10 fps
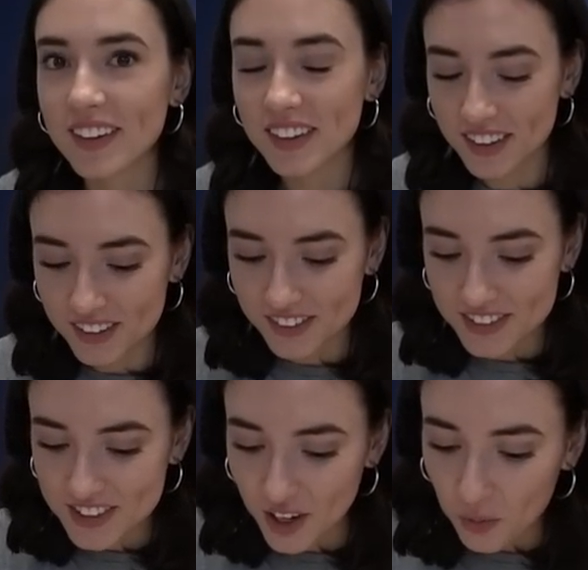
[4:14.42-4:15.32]
Oh,
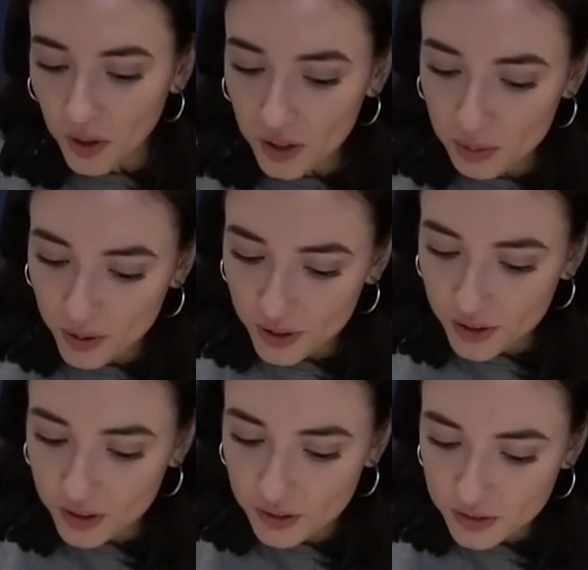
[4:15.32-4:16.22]
it's not
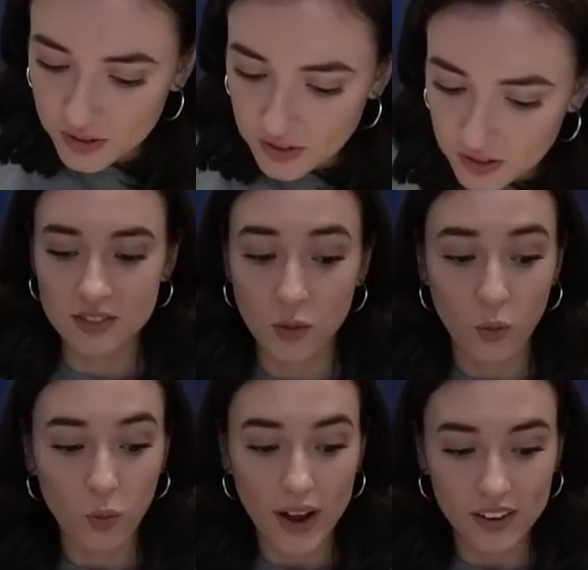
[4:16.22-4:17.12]
waterproof.
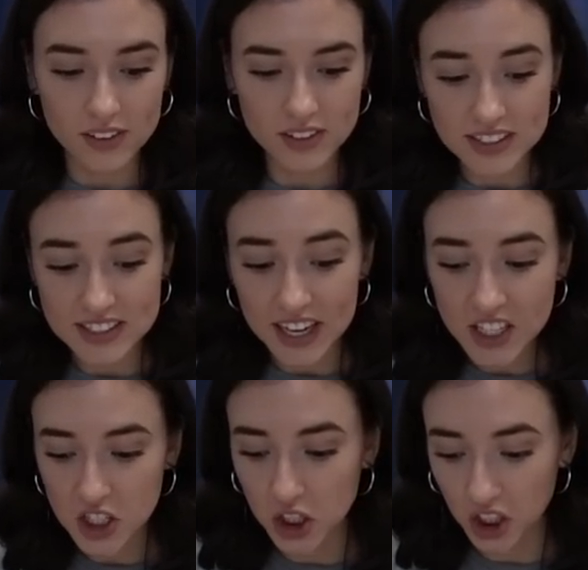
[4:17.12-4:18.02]
Wow,
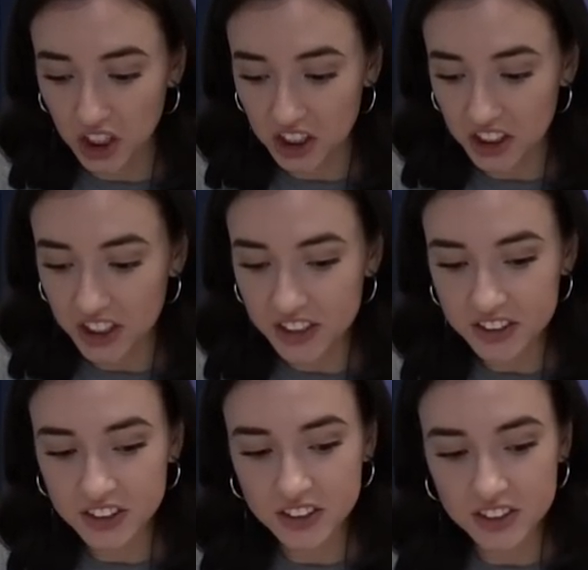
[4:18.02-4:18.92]
that's an onion.